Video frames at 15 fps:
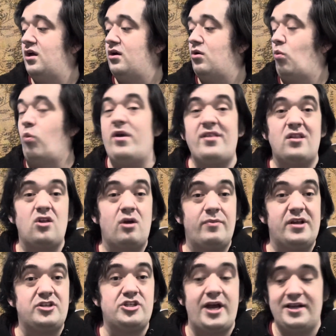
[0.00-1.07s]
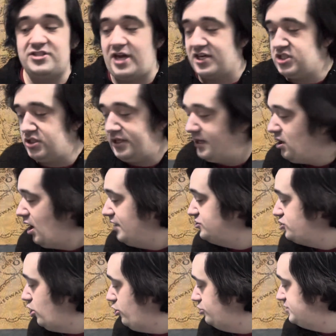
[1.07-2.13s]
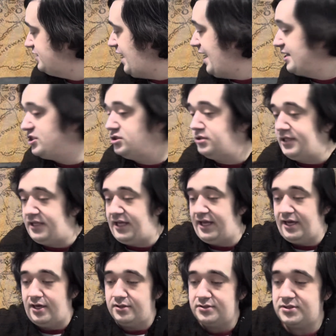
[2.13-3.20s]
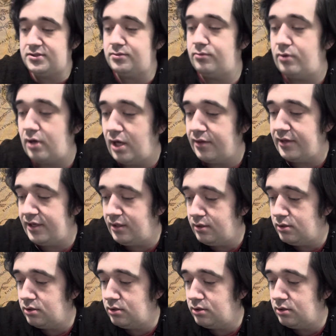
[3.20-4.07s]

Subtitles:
with a little bit of change actually. I don't actually count, where are they?